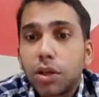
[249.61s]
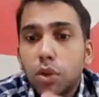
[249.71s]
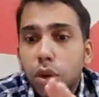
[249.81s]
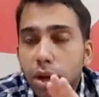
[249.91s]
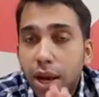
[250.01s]

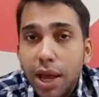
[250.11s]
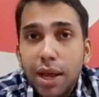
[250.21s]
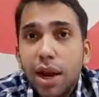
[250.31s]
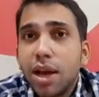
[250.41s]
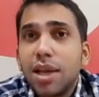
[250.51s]
So a
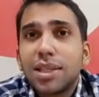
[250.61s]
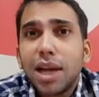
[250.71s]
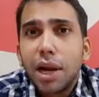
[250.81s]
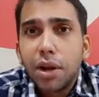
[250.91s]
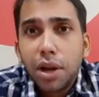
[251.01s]
lehra is
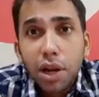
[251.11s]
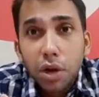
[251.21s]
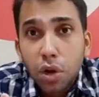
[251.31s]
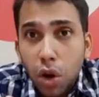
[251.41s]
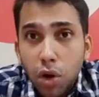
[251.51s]
ideally
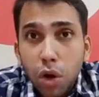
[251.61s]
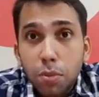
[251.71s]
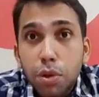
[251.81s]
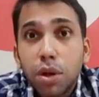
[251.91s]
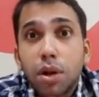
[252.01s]
not
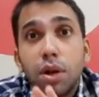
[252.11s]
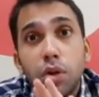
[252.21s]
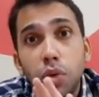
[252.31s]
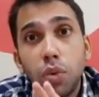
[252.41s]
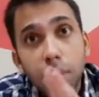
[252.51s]
optional.
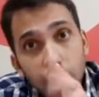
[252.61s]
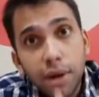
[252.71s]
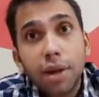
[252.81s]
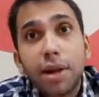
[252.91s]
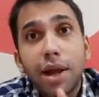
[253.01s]
You
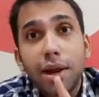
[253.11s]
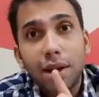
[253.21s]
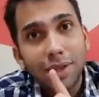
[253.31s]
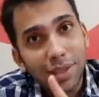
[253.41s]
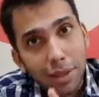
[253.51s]
need a
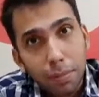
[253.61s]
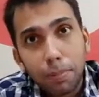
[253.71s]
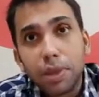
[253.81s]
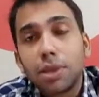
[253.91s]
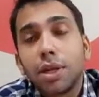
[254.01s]
lehra. It's
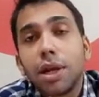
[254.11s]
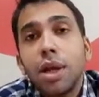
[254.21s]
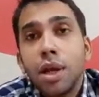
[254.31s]
compulsory.